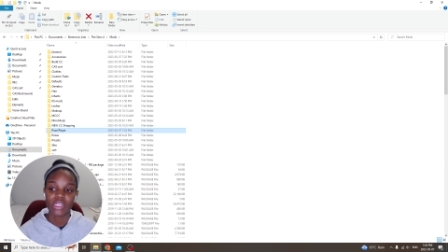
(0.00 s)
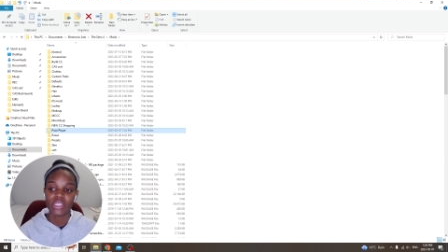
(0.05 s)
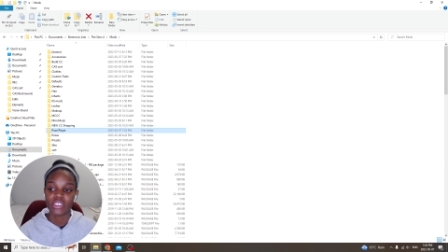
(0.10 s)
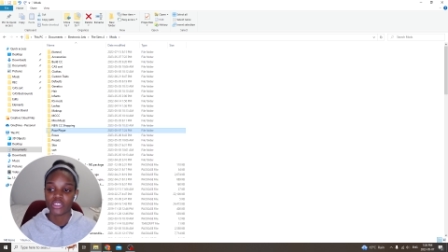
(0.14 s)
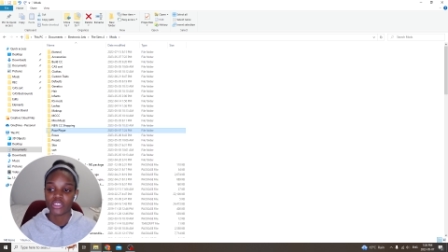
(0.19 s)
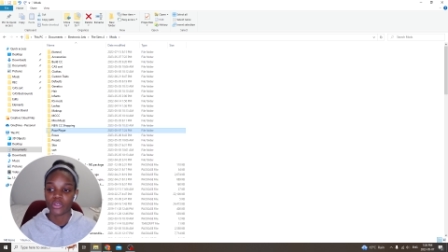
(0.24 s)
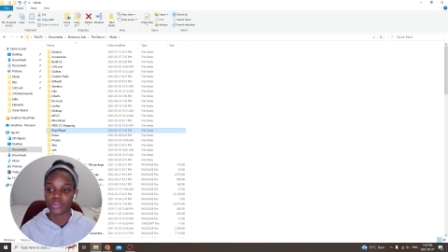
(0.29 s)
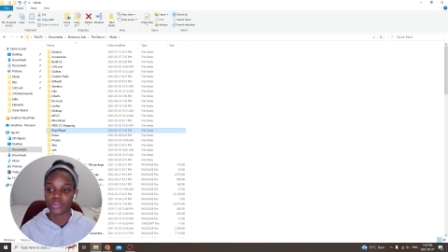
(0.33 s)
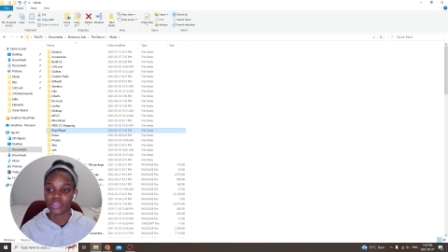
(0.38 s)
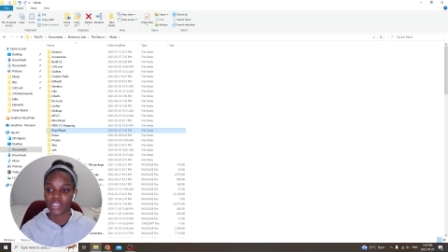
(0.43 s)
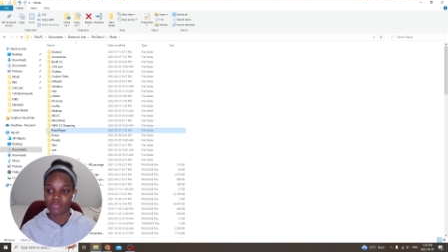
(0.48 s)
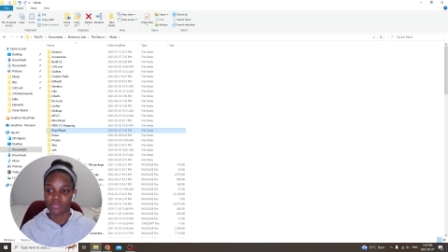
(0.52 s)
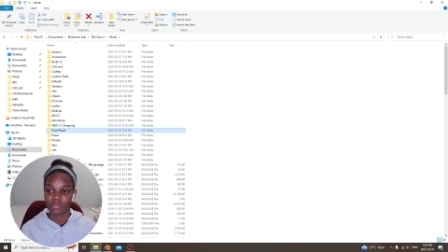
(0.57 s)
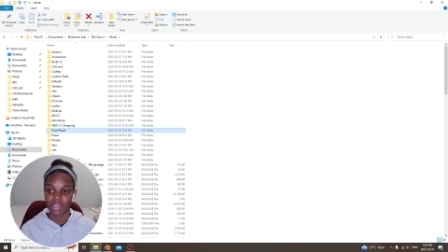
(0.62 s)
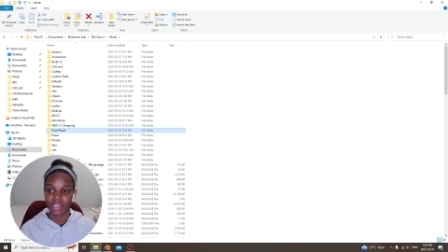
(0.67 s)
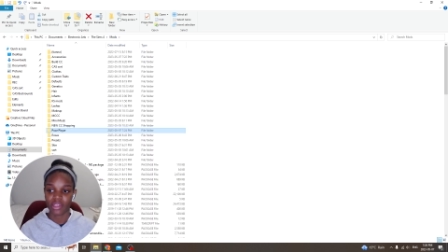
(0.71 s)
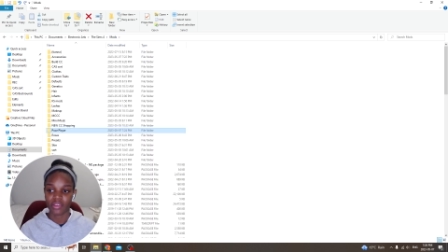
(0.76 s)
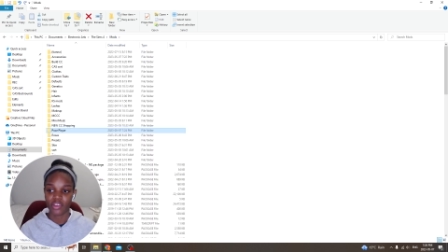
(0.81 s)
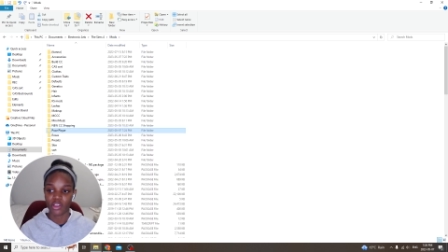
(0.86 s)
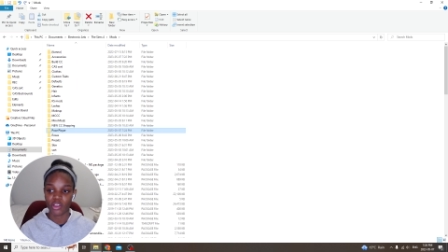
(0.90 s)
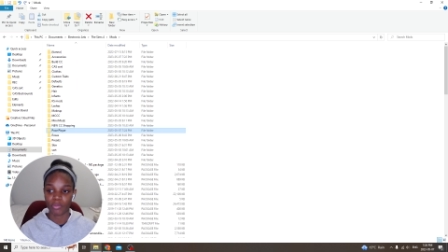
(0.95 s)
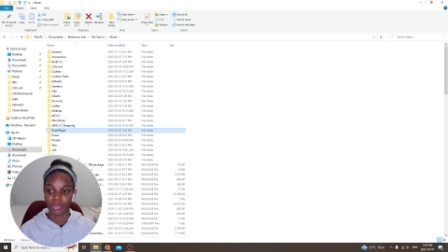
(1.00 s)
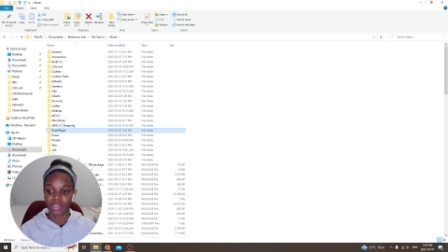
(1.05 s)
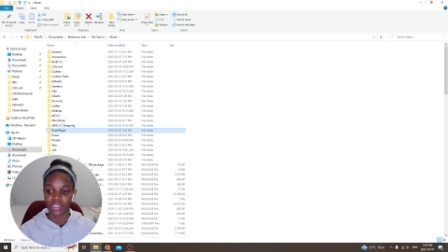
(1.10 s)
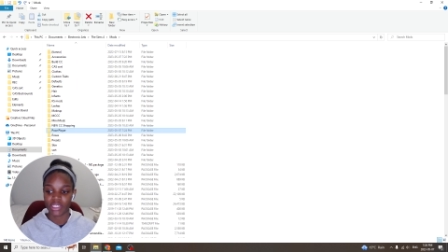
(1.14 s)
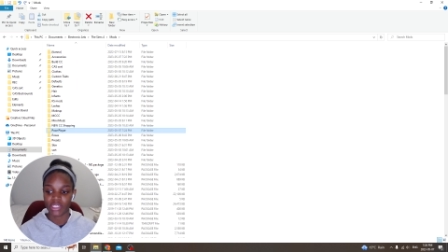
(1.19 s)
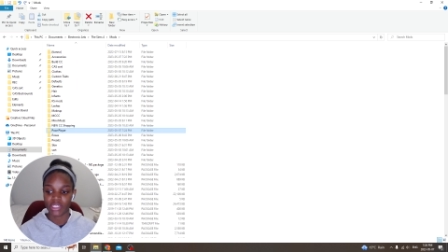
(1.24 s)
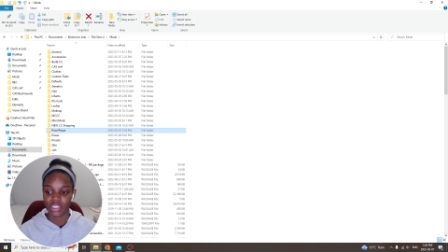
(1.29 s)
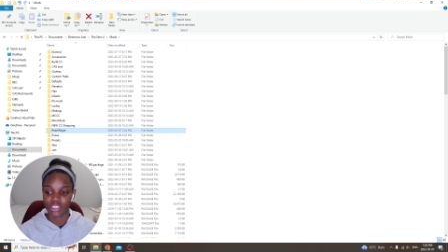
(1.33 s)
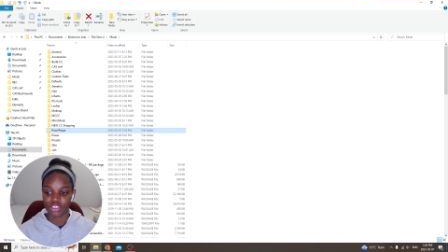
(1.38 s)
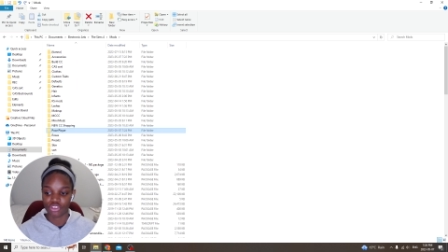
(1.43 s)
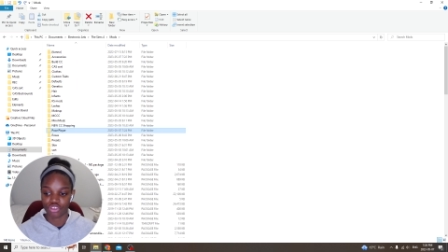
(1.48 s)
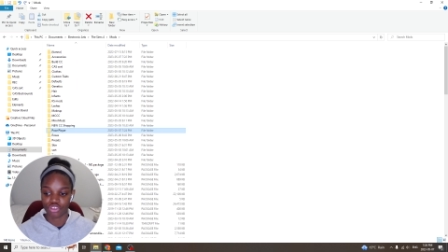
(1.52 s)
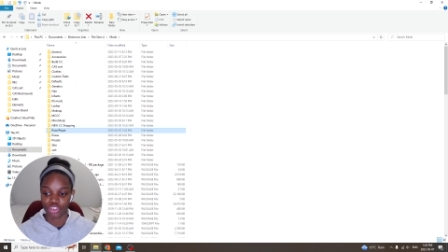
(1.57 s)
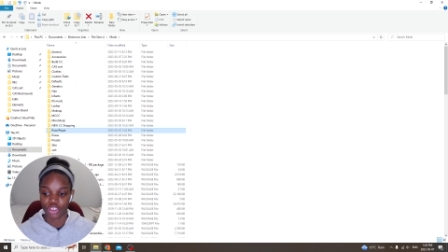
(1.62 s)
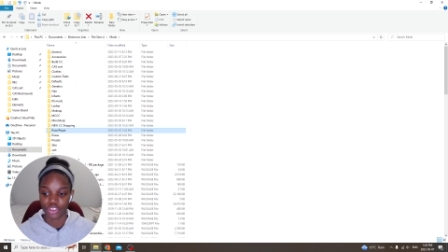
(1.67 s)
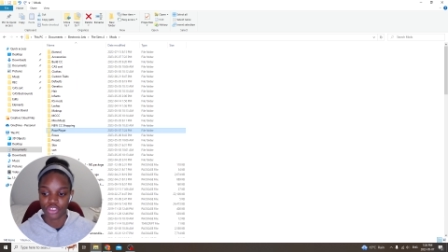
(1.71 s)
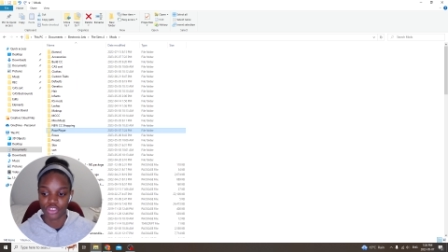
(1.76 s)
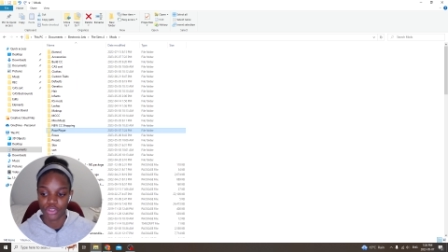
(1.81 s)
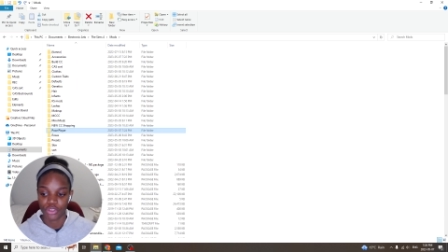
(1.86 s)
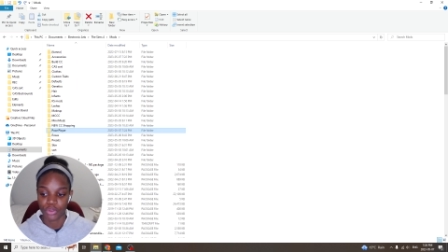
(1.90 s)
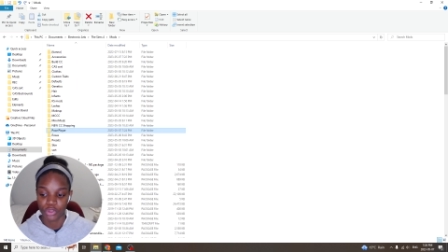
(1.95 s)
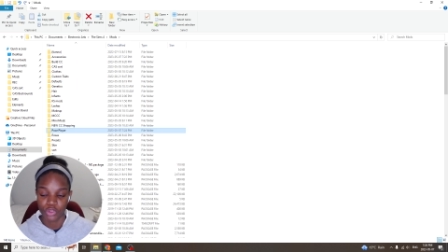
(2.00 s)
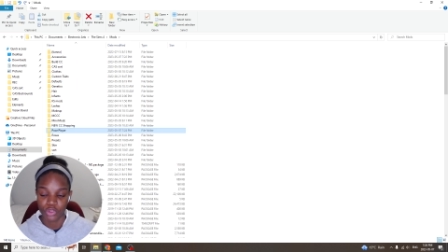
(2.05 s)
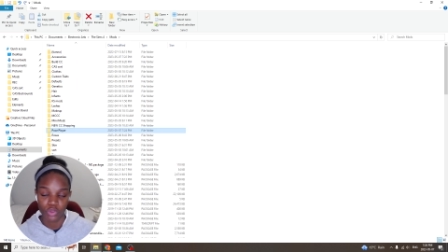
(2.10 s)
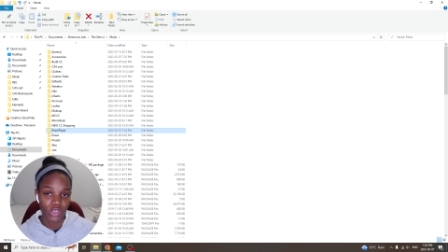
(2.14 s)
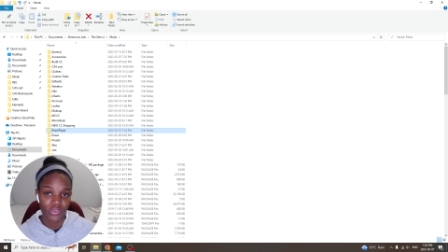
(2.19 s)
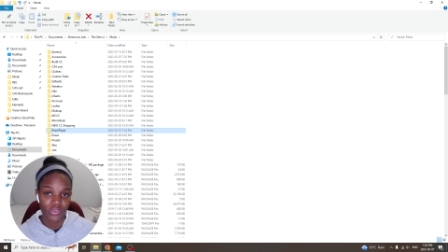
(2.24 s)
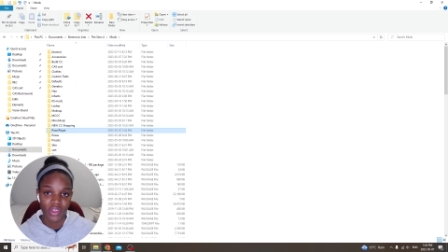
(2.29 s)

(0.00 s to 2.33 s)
So it does make it a little bit easier to sort